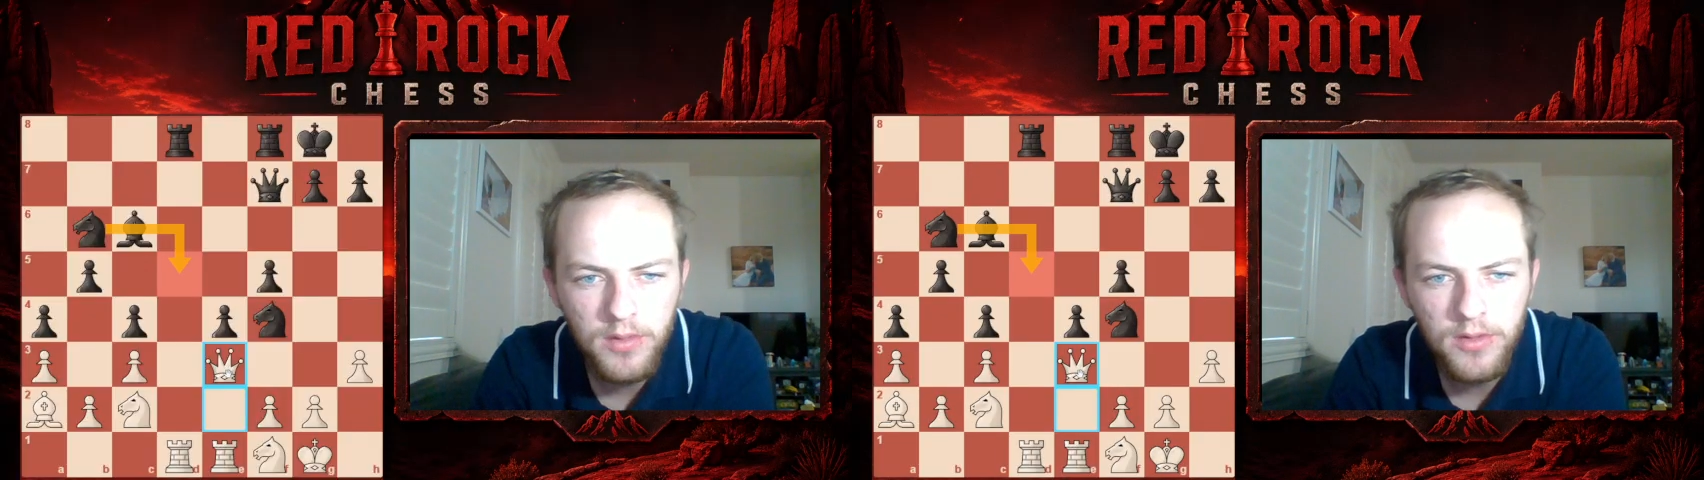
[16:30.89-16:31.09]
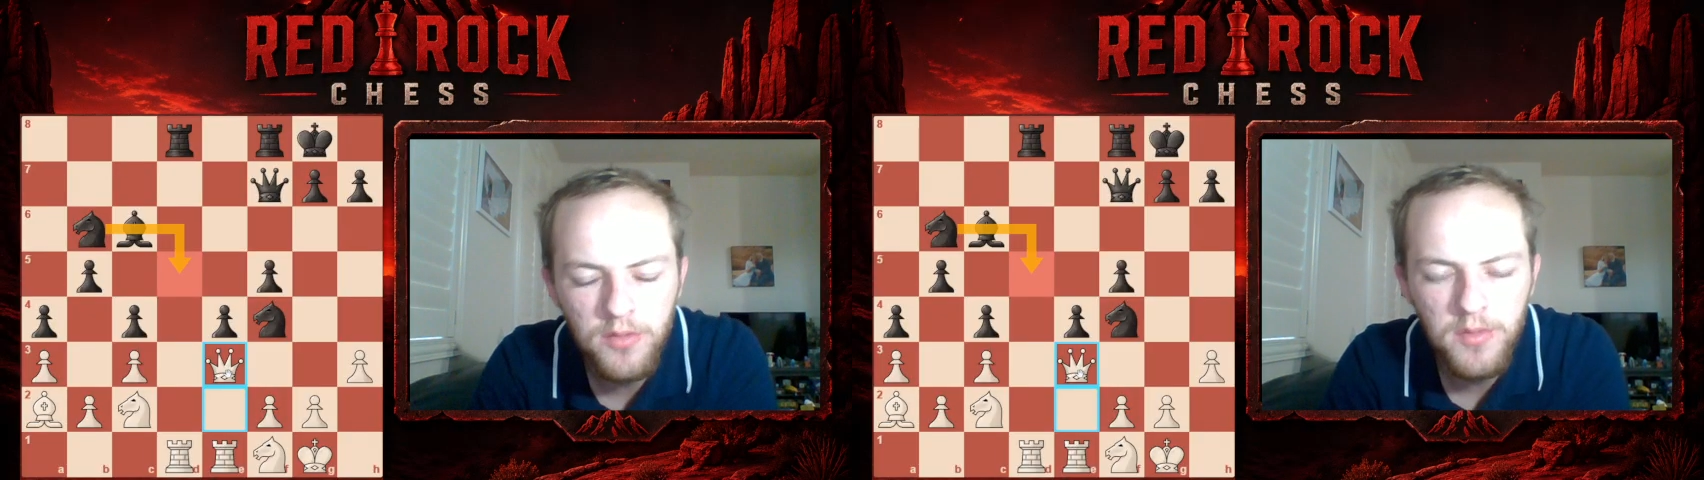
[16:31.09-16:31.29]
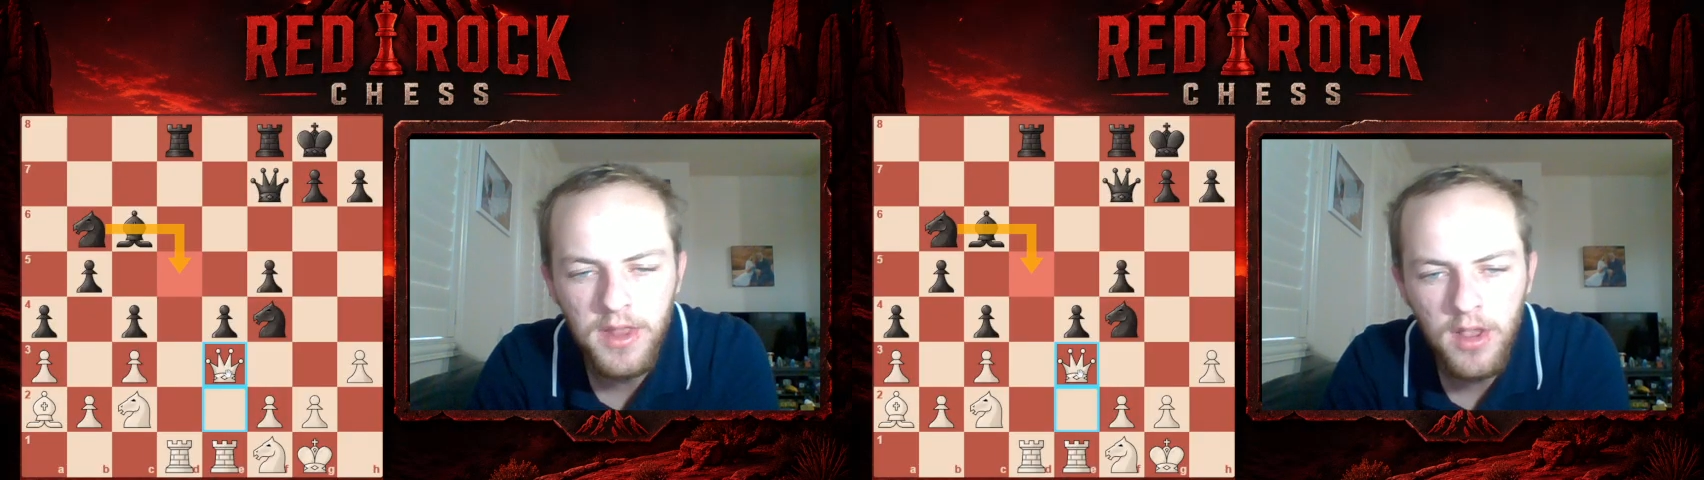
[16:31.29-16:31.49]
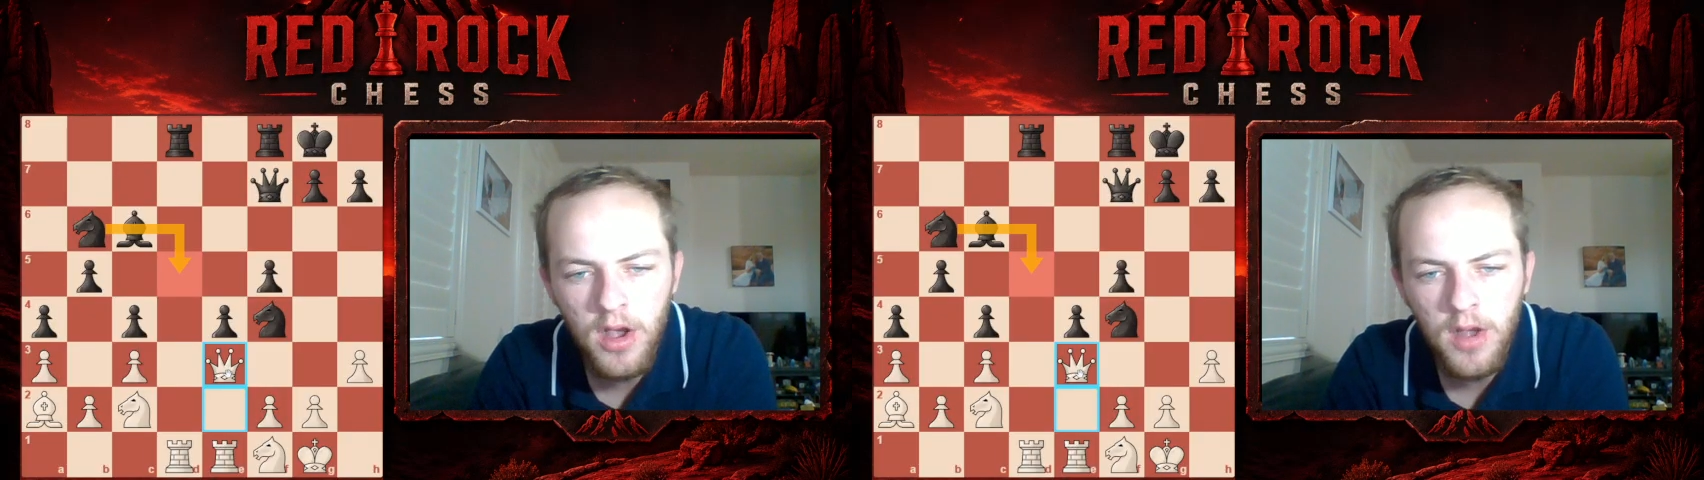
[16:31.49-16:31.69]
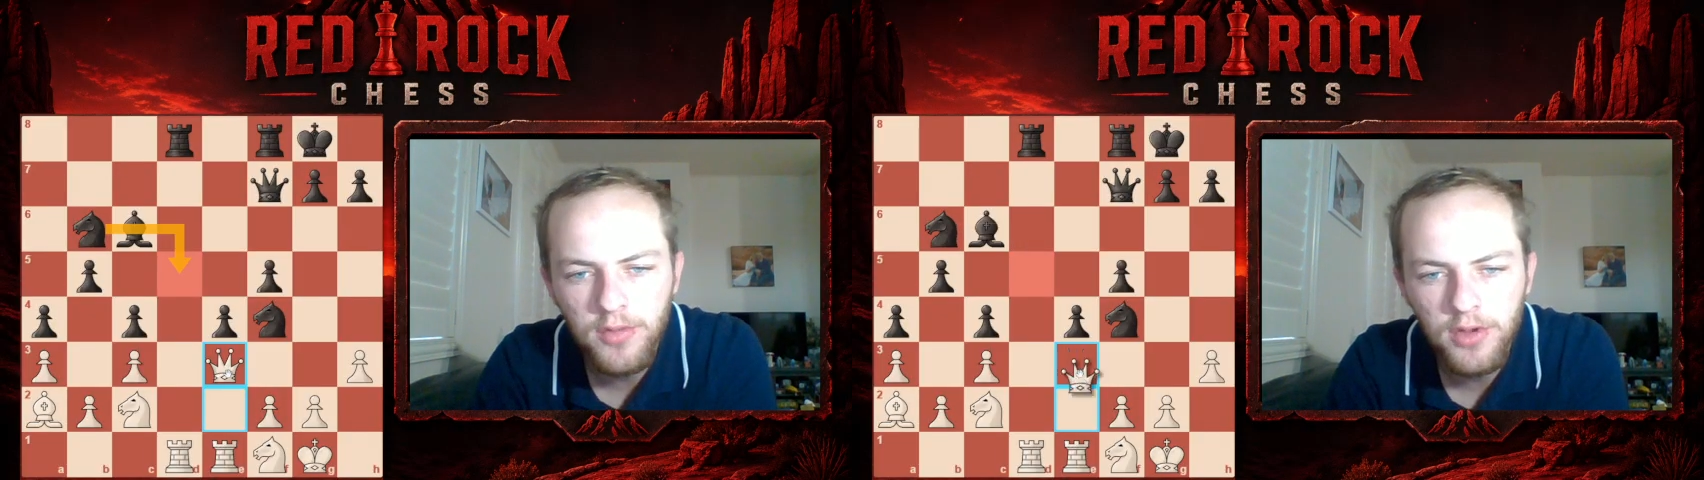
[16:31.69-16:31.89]
with too many
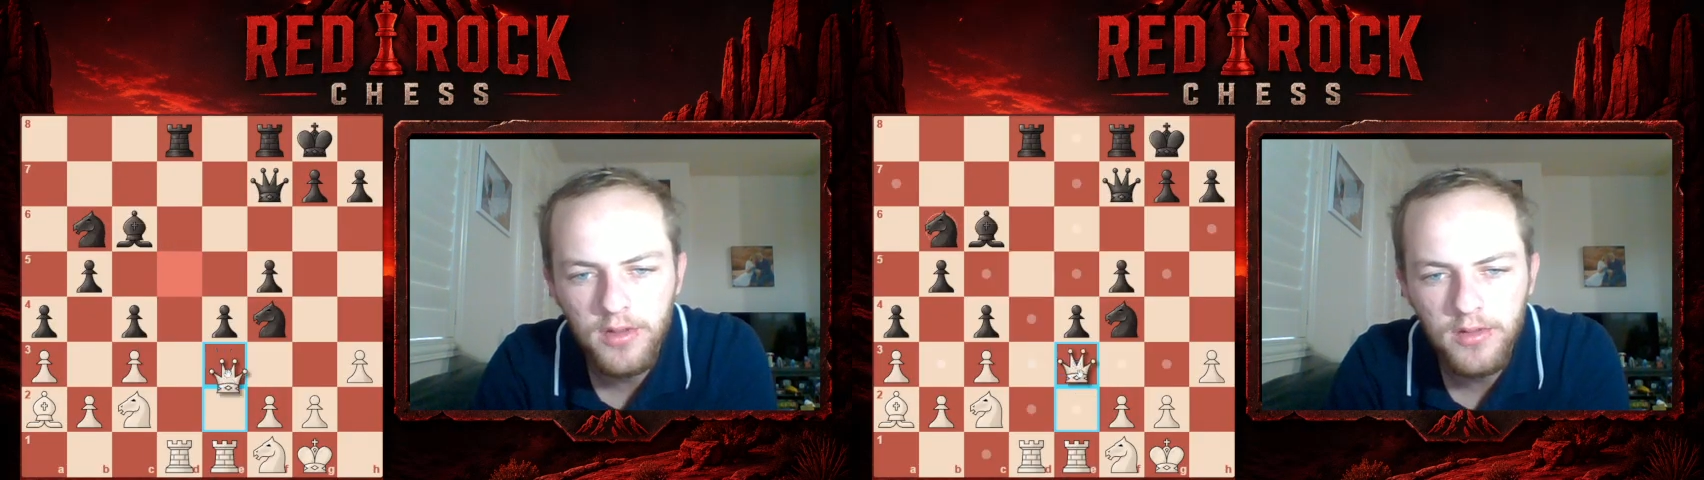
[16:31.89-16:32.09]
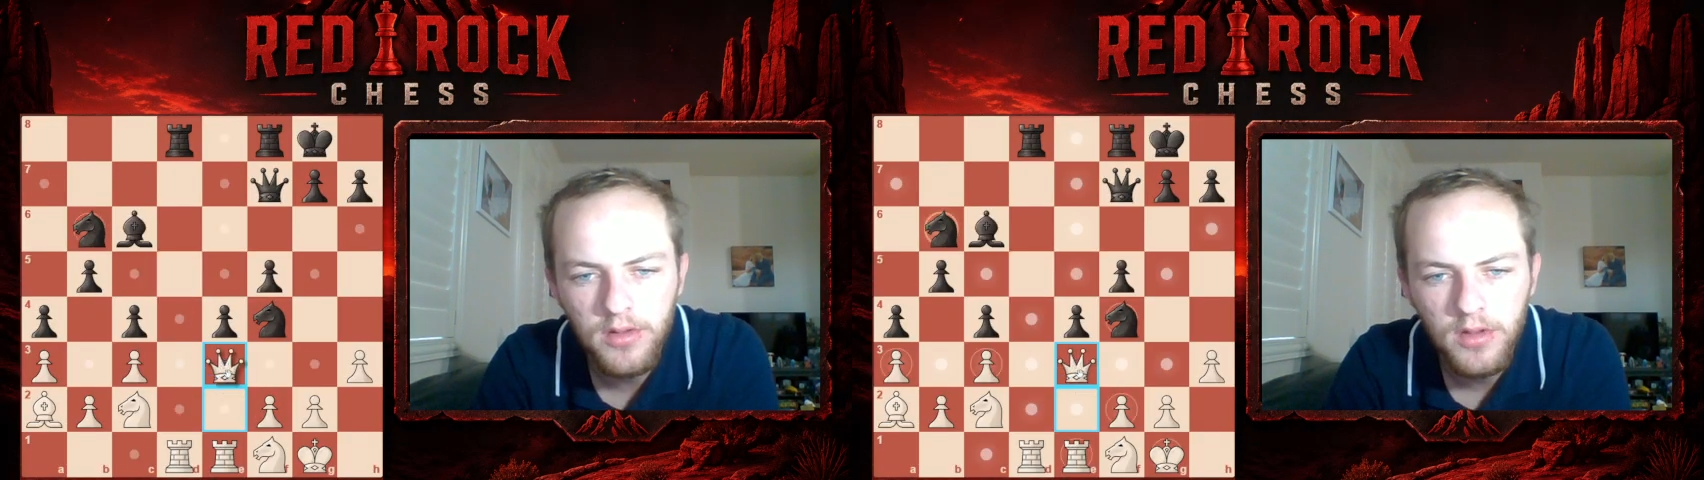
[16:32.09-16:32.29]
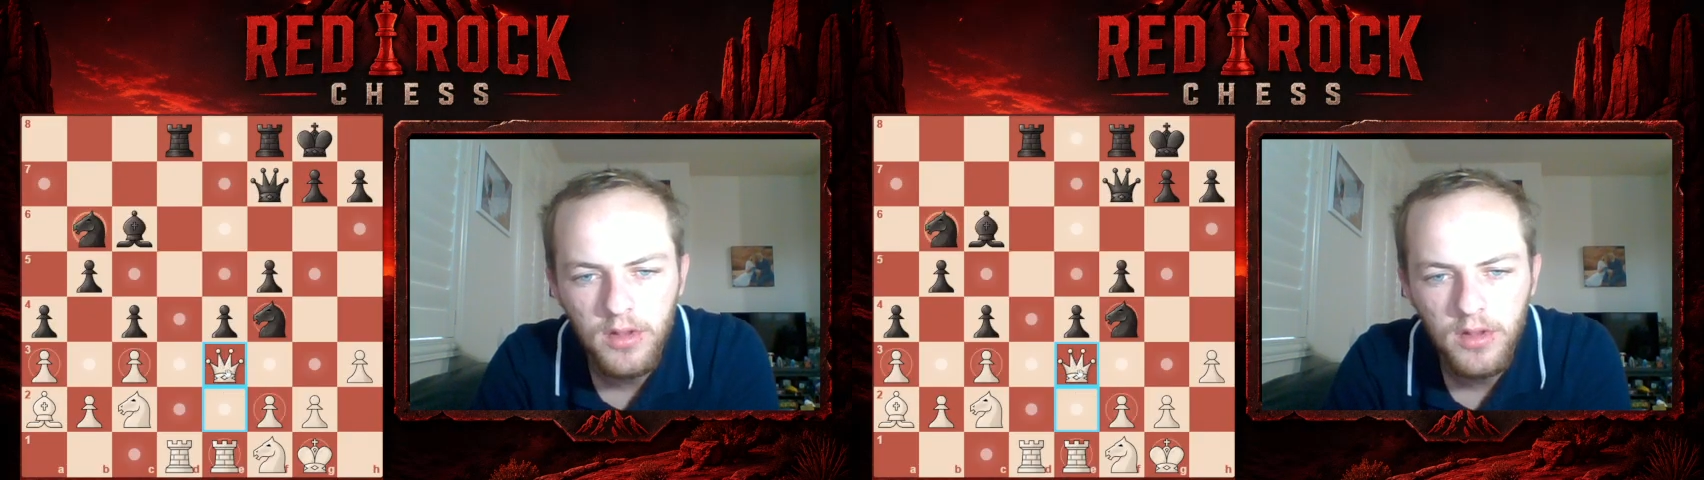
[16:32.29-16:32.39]
options.